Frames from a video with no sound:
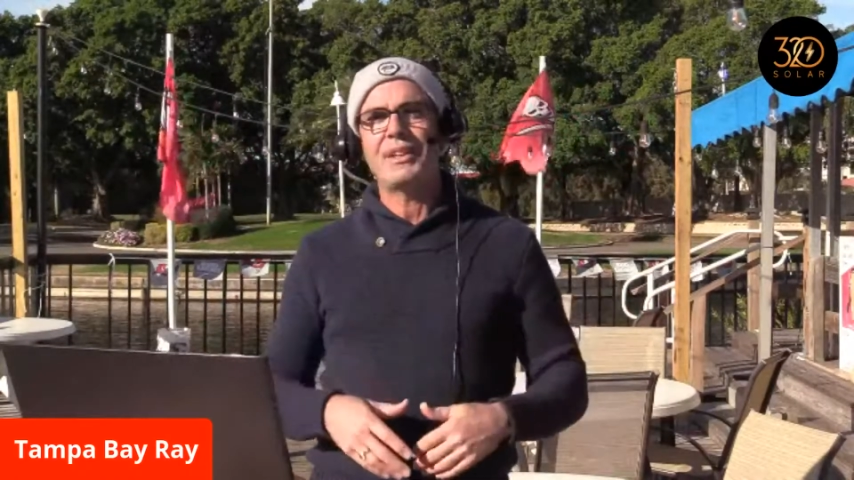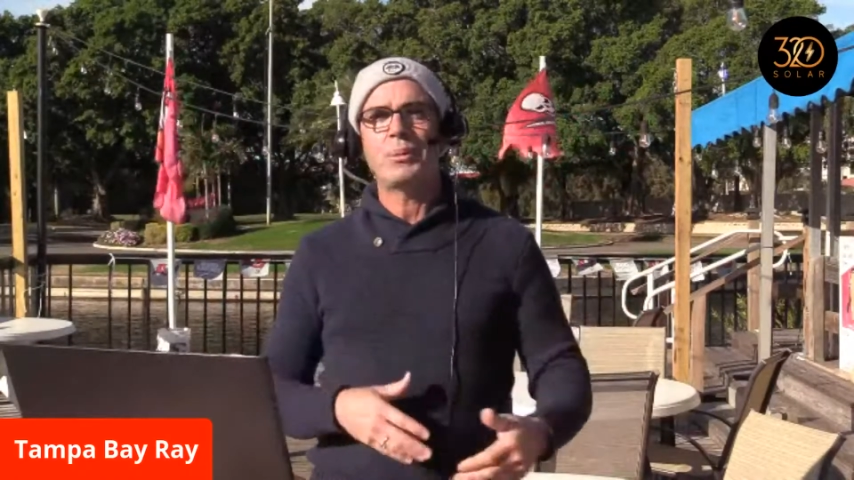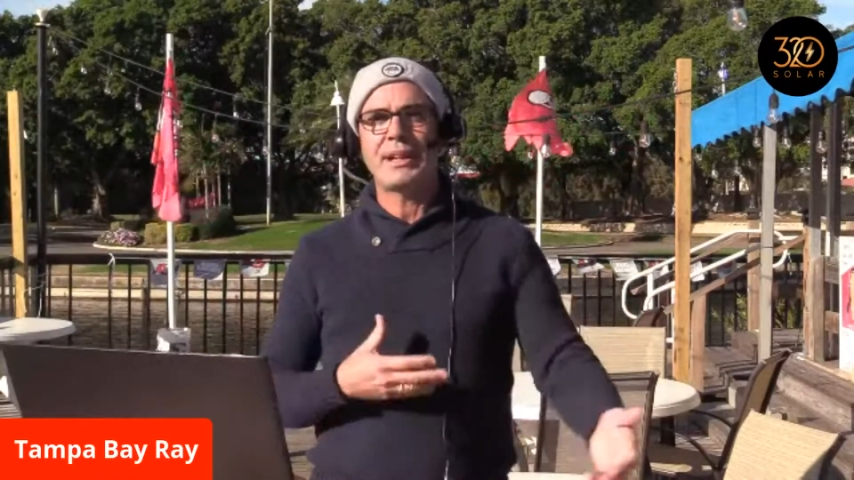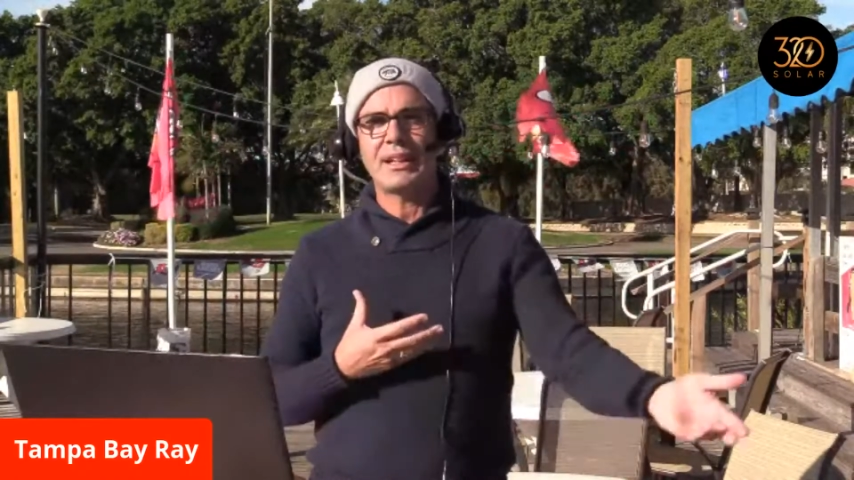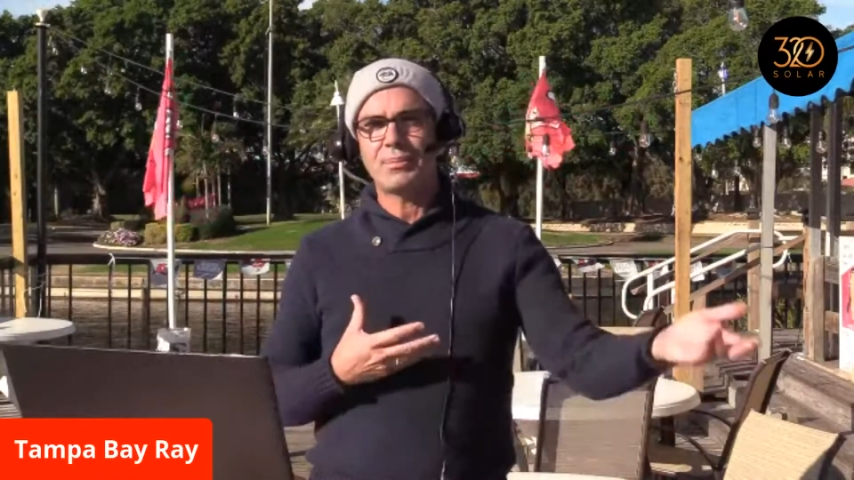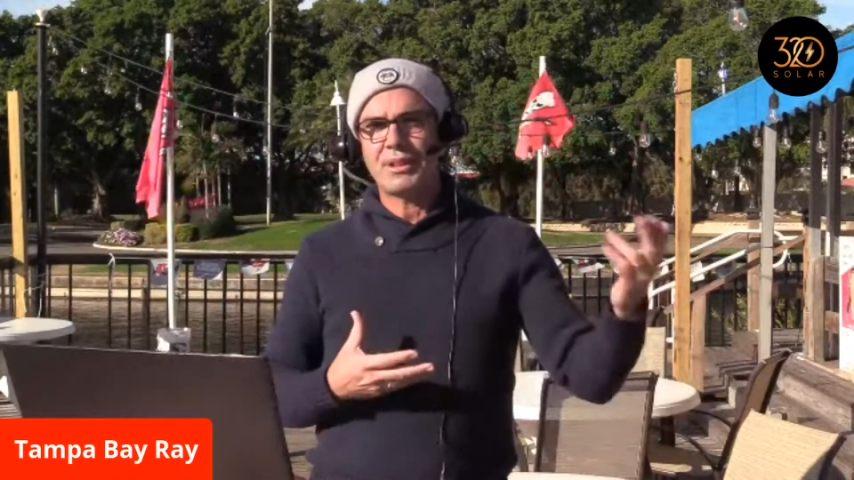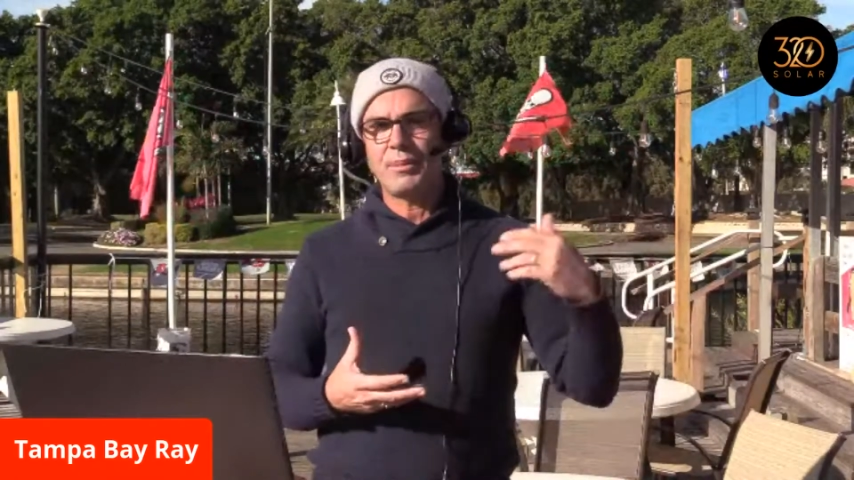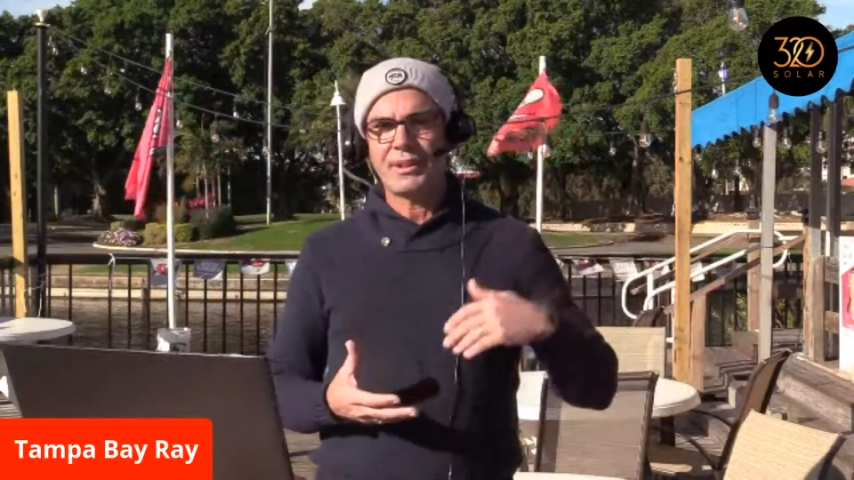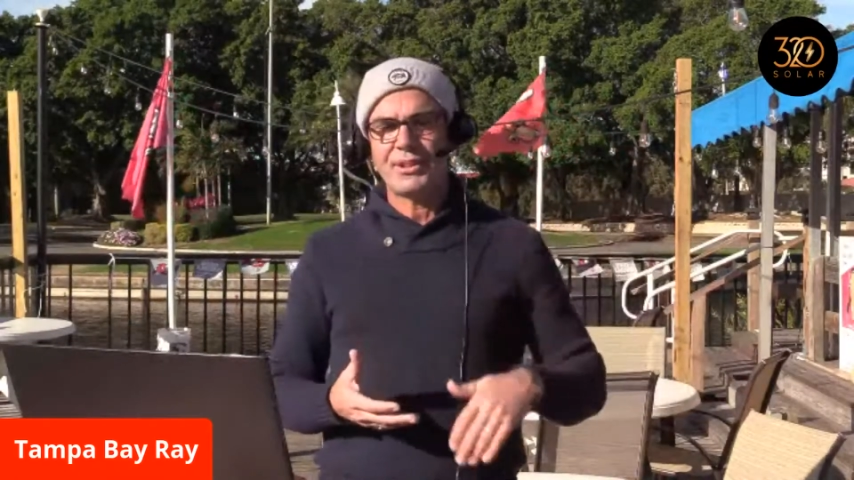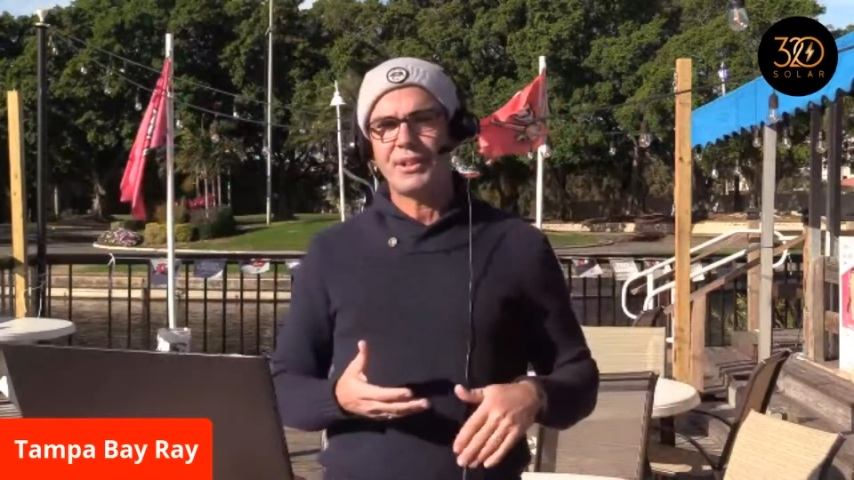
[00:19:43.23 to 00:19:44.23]
and then we ended up
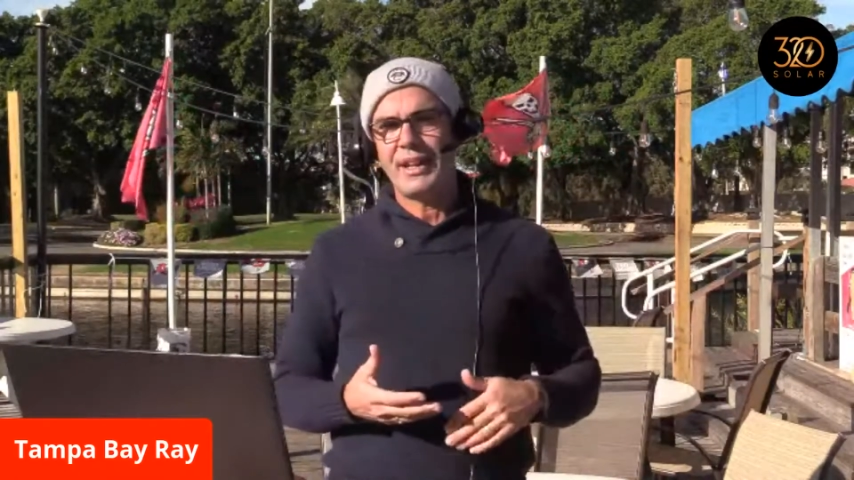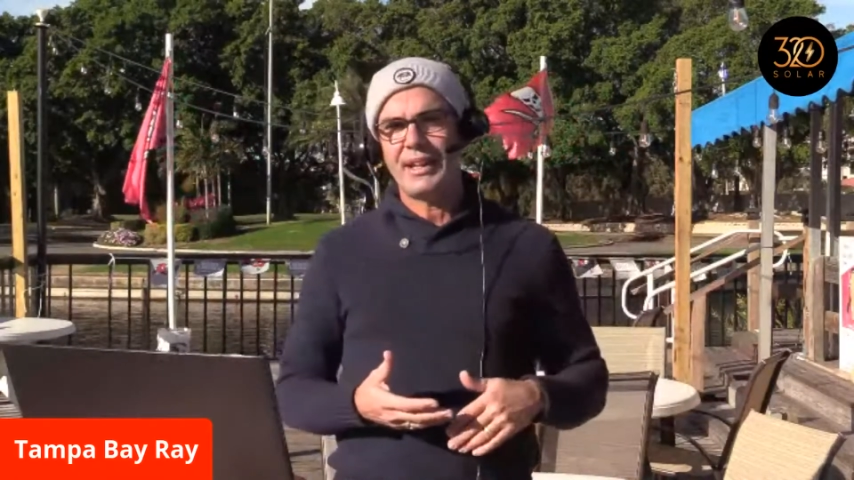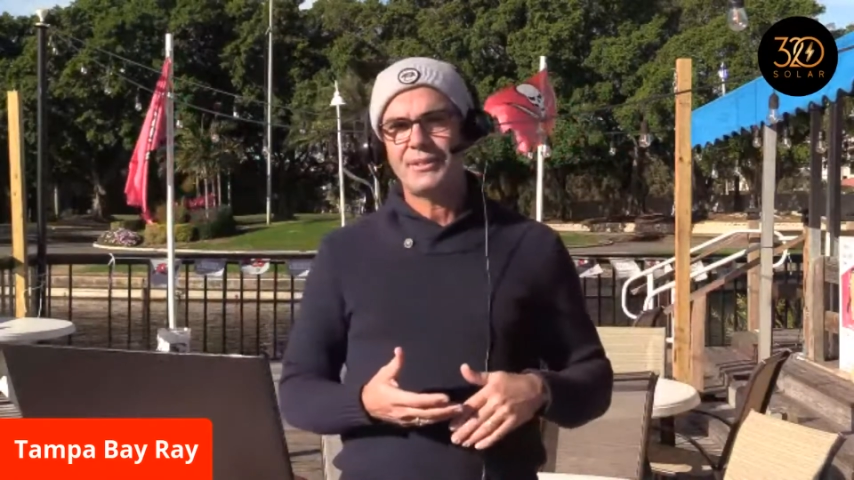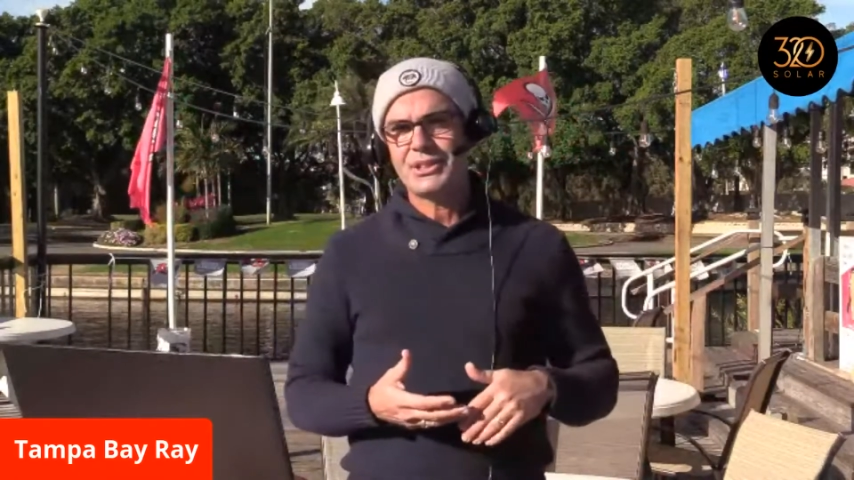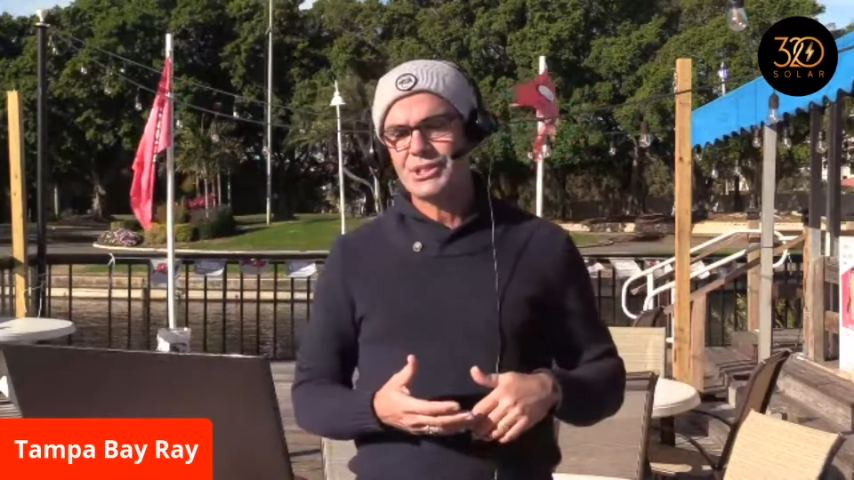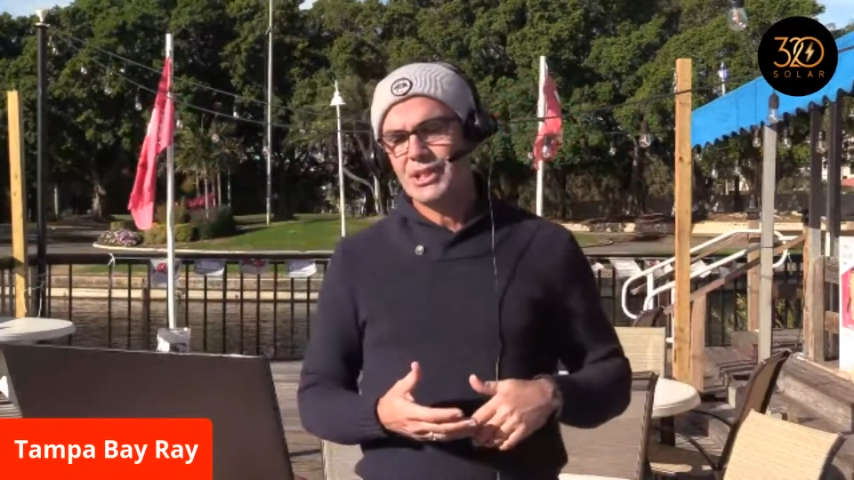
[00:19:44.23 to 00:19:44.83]
coming to the NFC